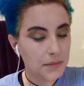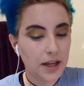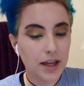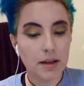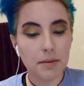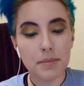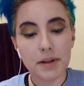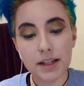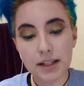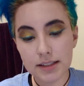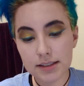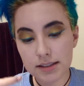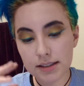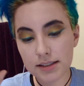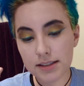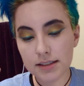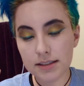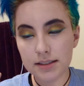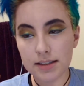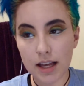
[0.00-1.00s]
And because
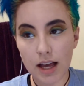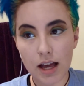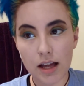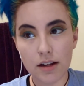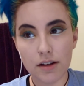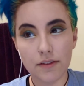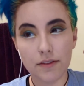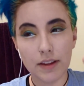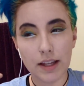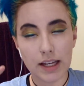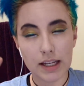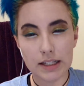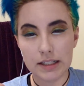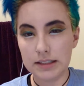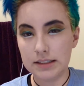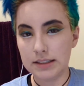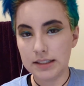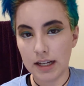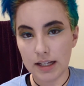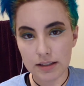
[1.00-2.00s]
this is kind of like an
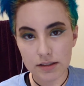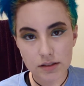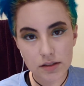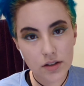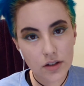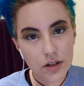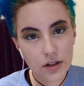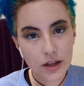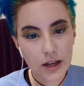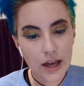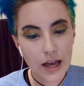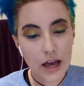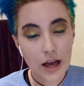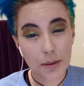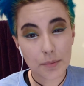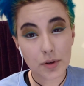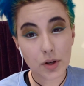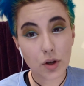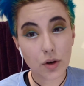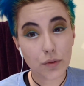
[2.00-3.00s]
intense look,
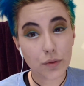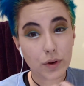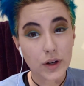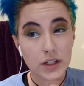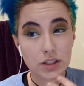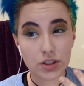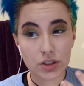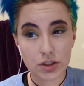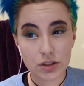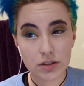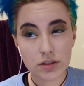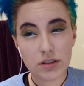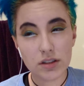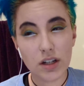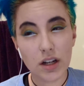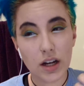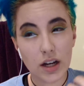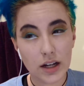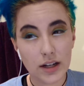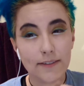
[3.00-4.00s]
I'm gonna go for
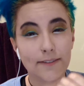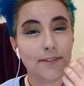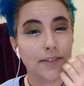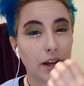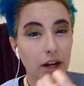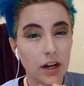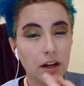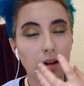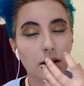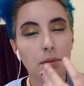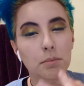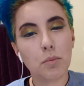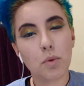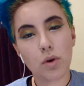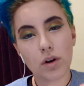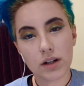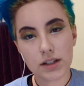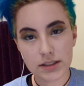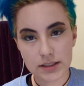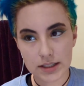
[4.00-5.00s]
a
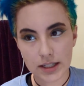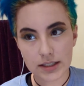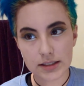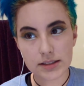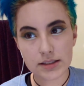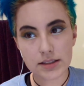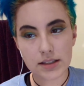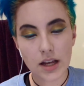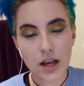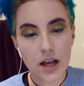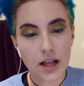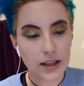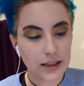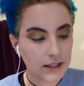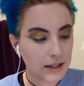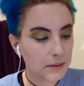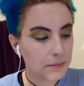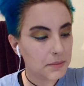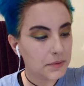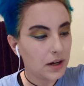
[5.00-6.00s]
more intense
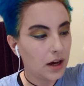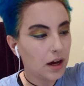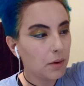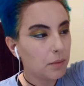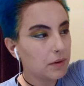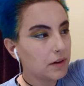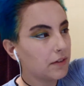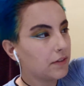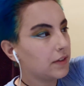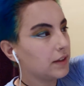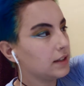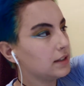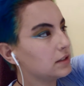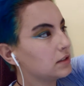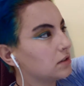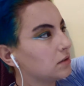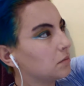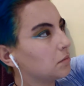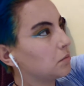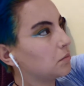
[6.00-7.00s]
lip, not one of
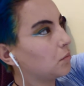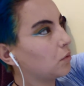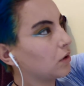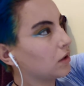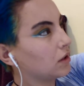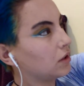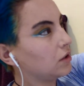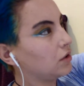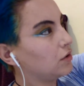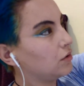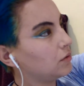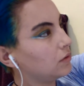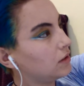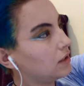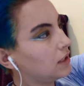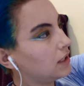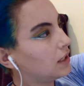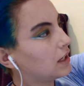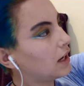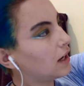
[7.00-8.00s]
these more
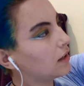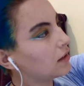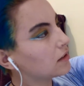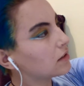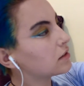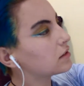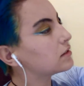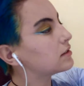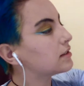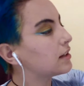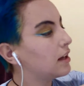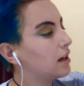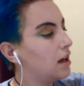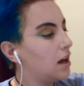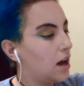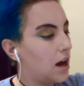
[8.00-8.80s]
nudie colors.